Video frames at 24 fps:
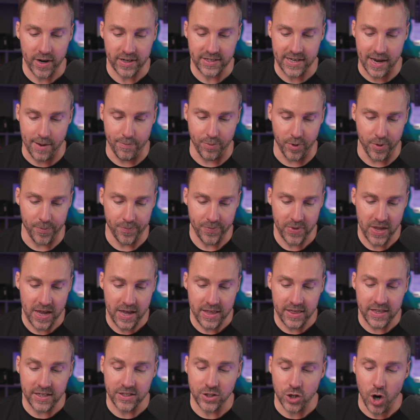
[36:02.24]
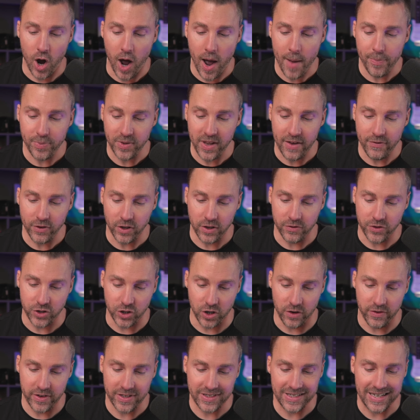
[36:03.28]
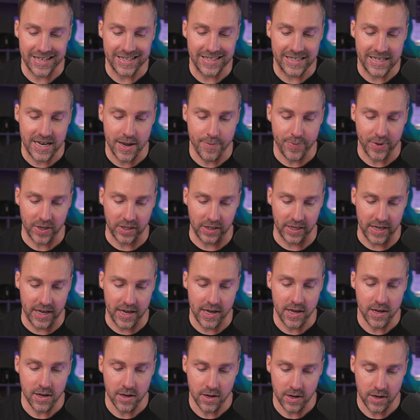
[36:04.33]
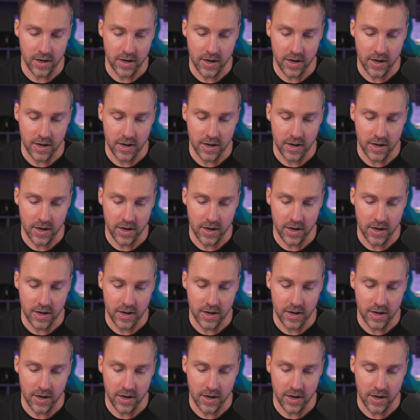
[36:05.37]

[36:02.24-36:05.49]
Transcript: example, this top level of service is typically